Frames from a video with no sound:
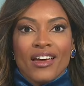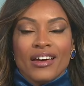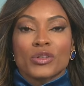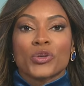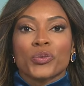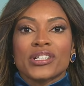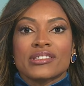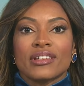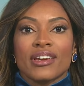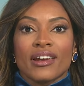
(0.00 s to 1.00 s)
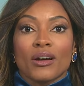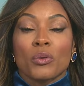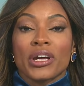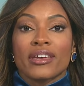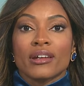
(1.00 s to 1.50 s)
Northwest Indiana
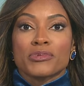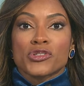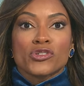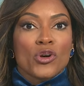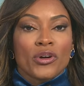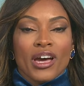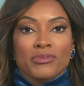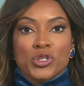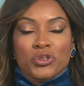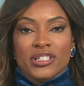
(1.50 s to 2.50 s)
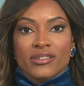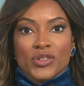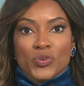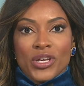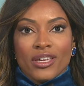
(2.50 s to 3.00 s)
waking up to snow-capped streets
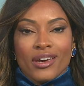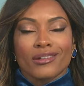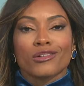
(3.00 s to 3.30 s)
this weekend.